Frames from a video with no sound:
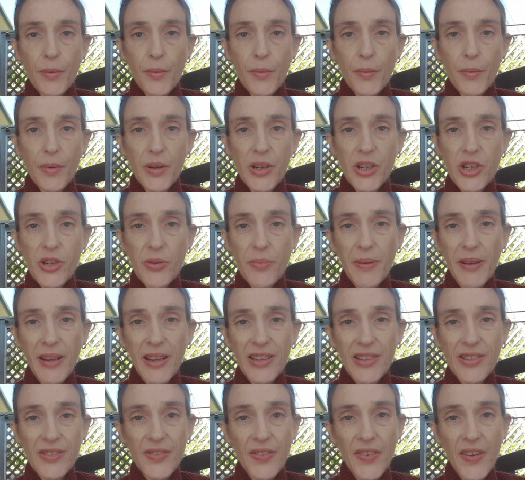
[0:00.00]
What is your
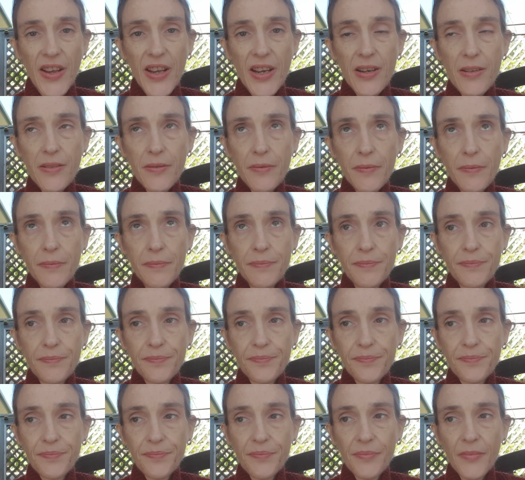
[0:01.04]
biggest fear?
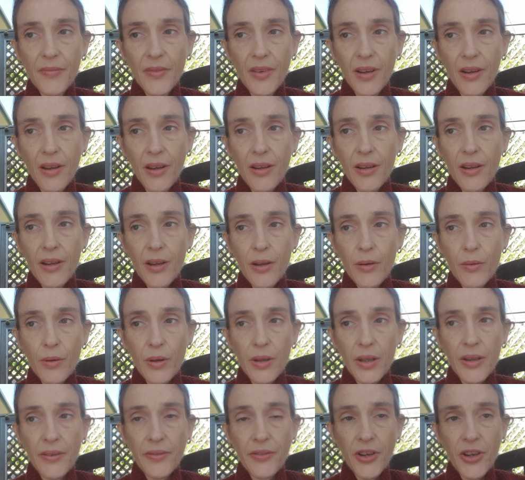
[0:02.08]
Well,
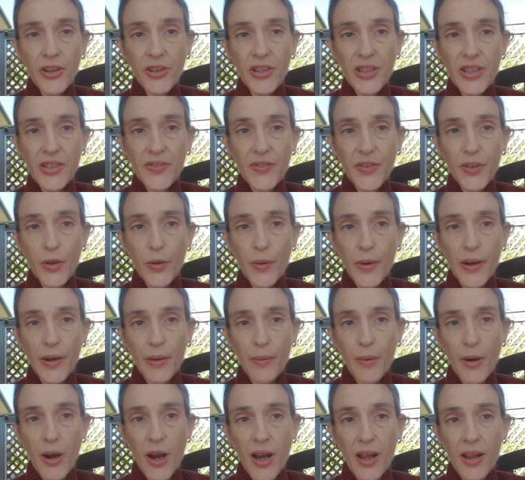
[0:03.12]
I've known this for quite a
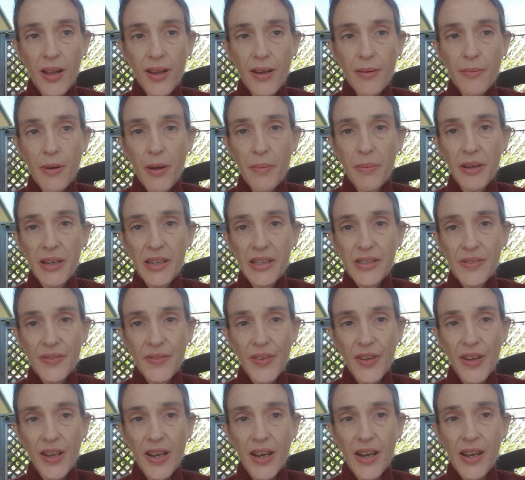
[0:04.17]
while, and my biggest
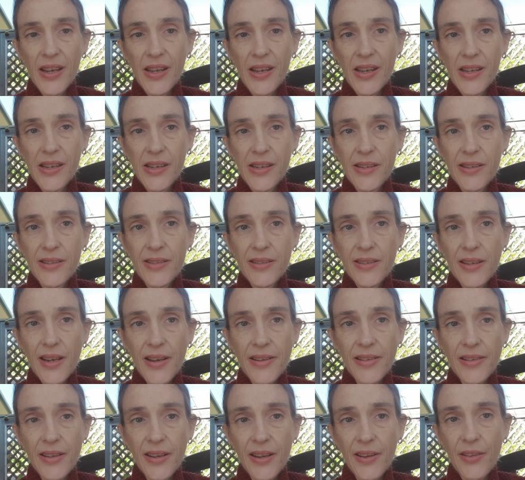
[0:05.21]
fear is
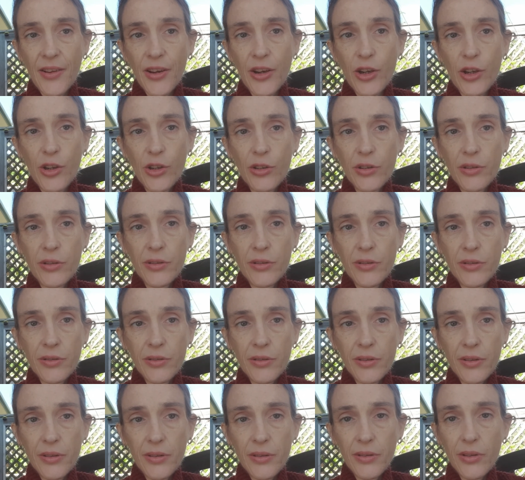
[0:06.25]
another
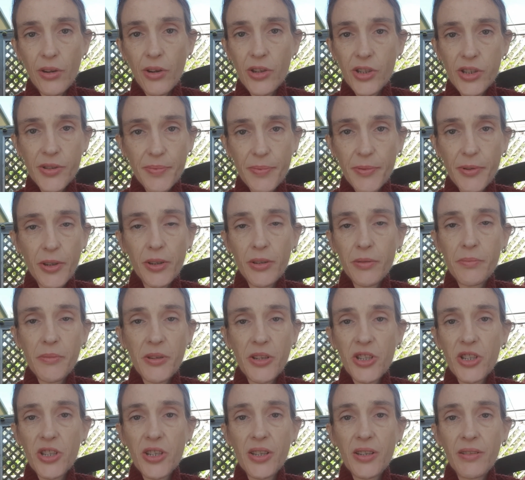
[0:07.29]
hospital
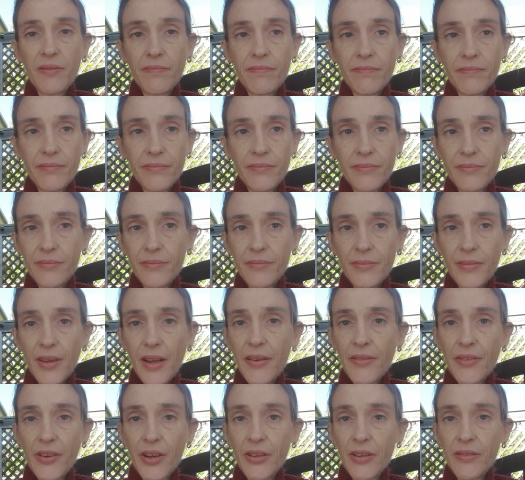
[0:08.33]
admission
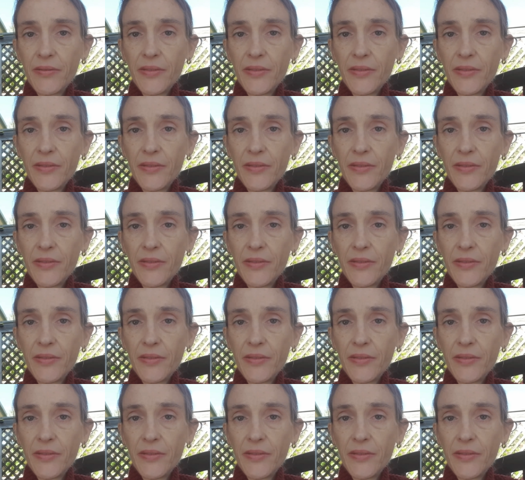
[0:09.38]
ever